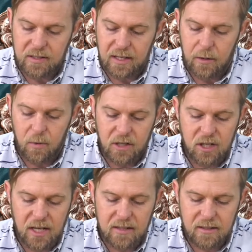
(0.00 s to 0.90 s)
And I want
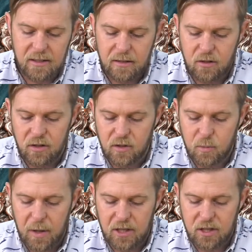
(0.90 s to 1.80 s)
you guys to
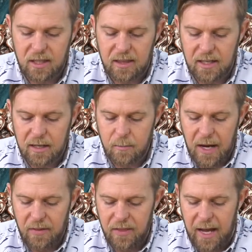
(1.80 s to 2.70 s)
especially think
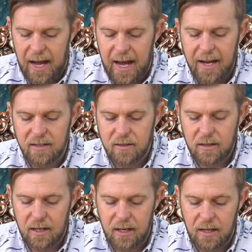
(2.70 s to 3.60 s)
about the eyes
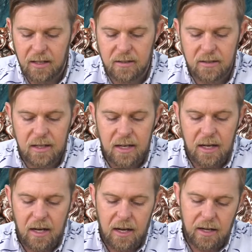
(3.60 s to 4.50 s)

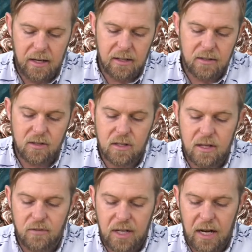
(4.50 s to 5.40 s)
as
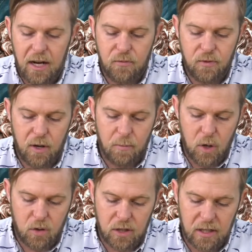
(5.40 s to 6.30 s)
giving off
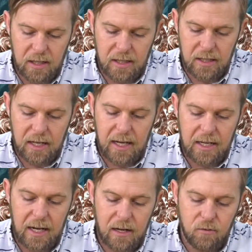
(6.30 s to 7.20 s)
emotion and
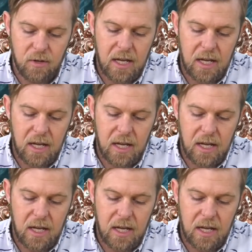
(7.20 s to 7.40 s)
kind of